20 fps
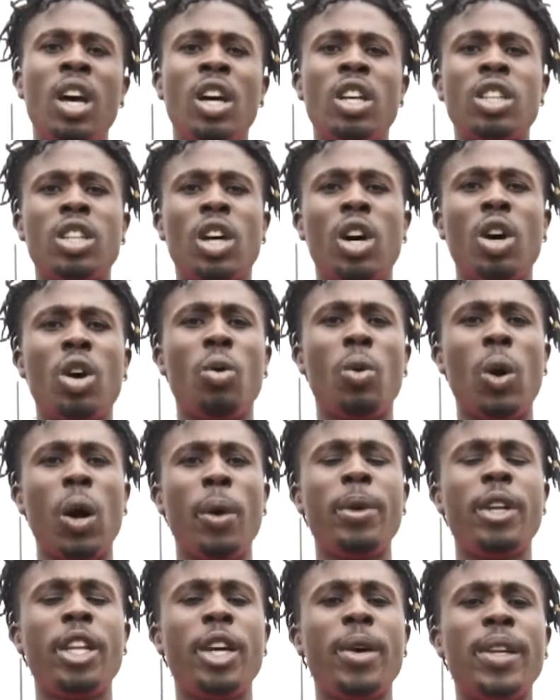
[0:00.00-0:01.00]
So what
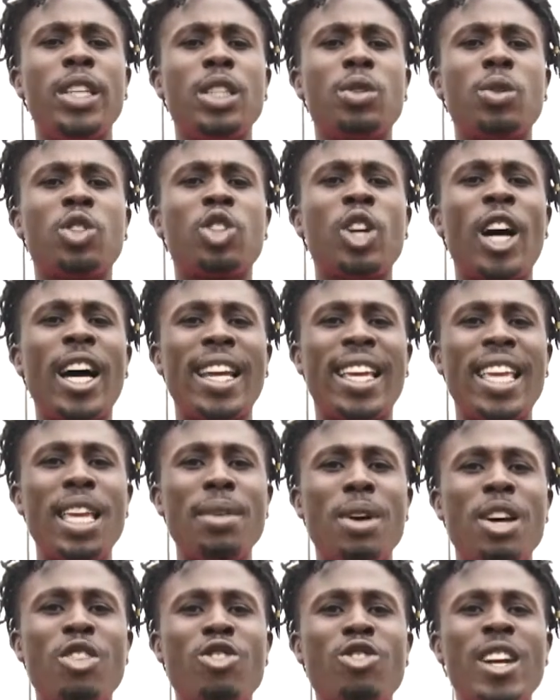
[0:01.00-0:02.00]
we're doing is trying to
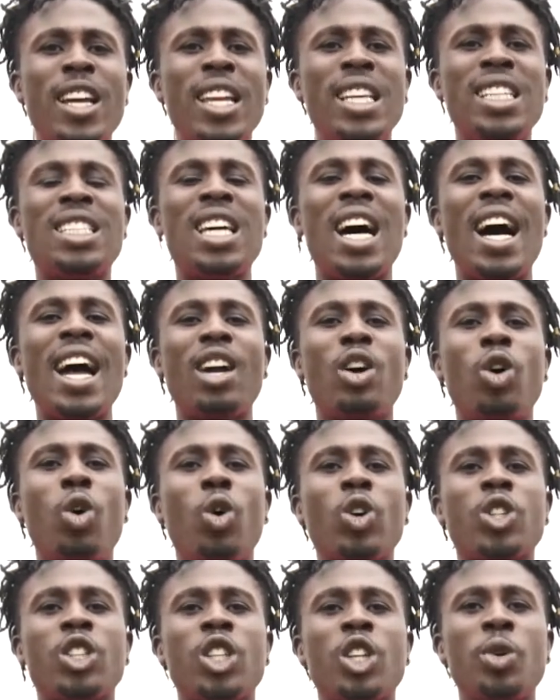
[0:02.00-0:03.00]
keep a really tight
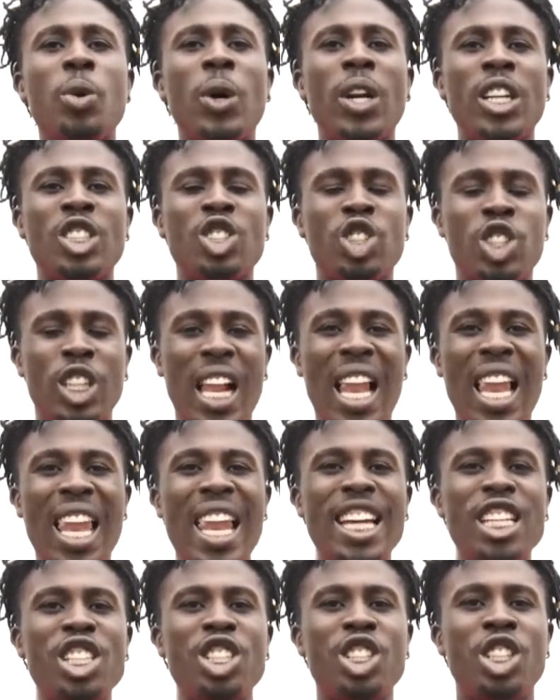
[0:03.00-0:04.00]
core. So you want to just
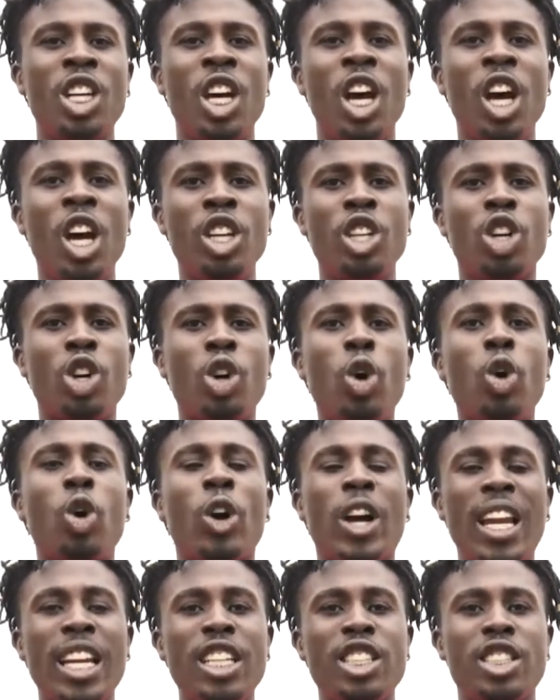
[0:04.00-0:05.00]
clench your core,
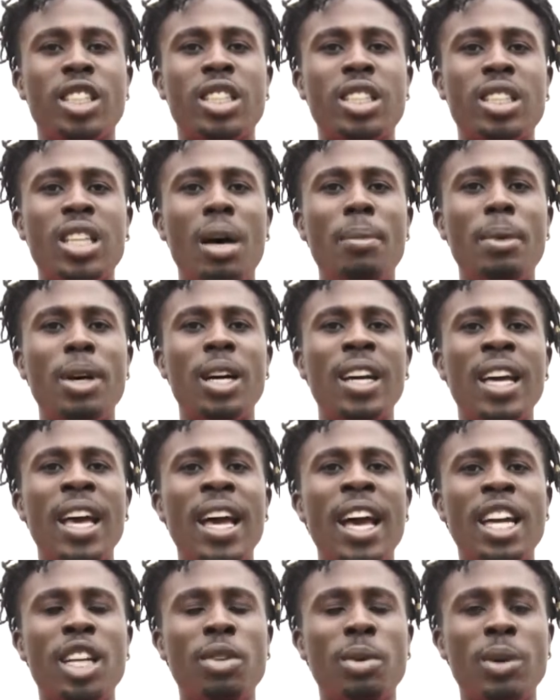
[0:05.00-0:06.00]
clench your stomach.
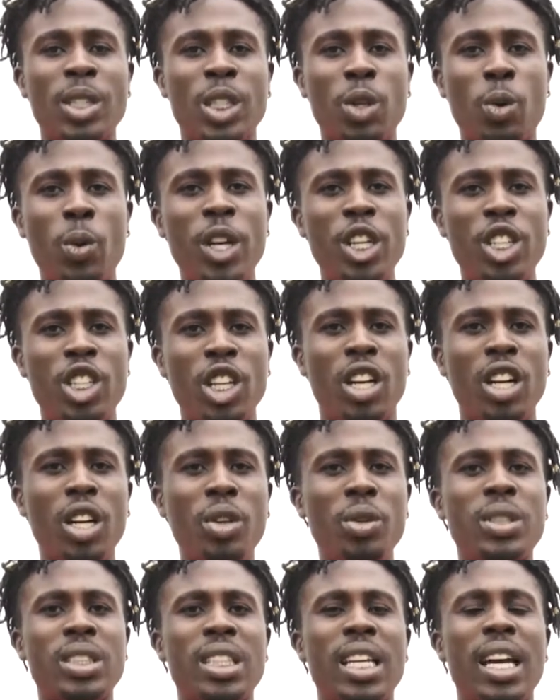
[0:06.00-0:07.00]
You want to squeeze your
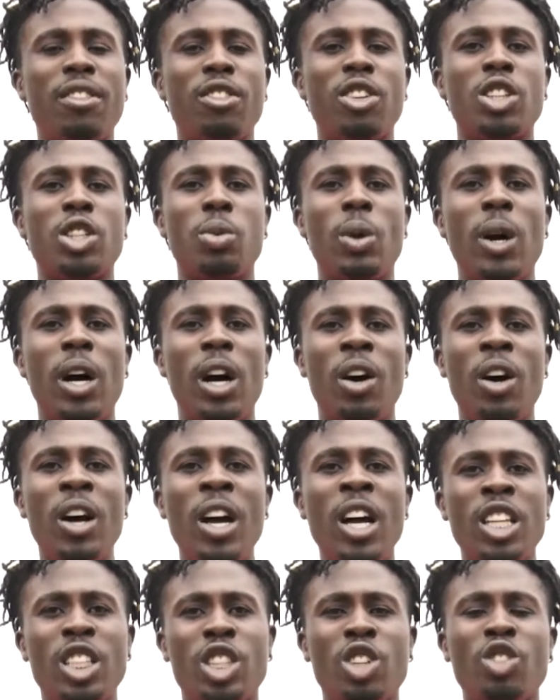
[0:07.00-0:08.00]
glutes together as well
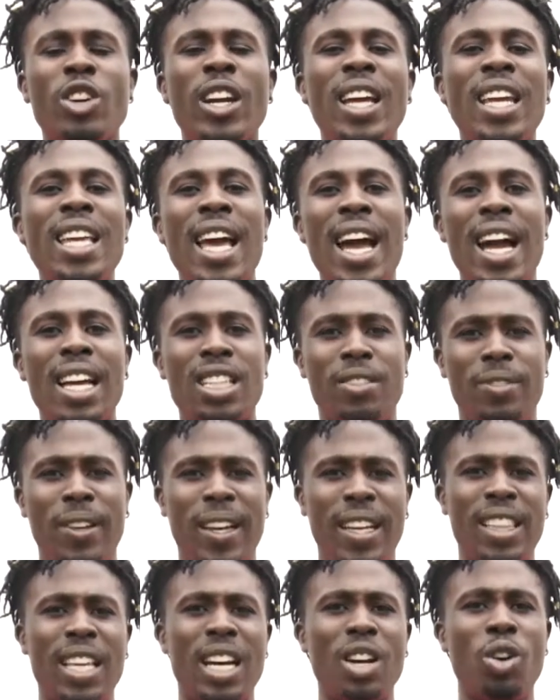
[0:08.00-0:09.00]
to really
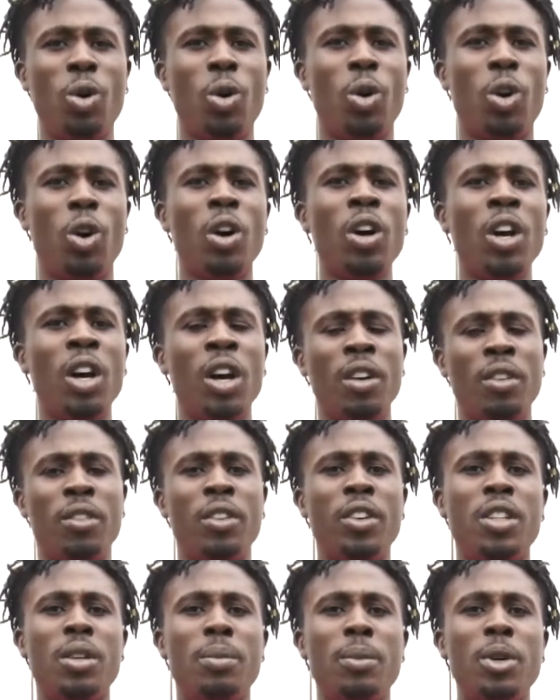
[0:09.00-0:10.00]
activate that core
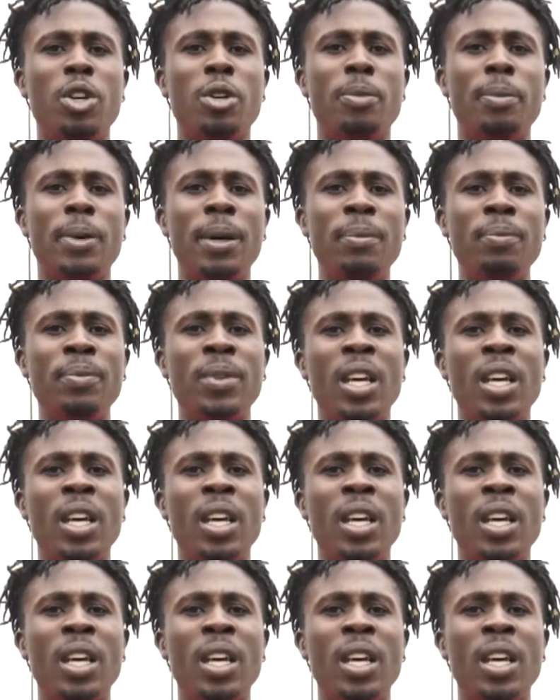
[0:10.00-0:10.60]
through the movement.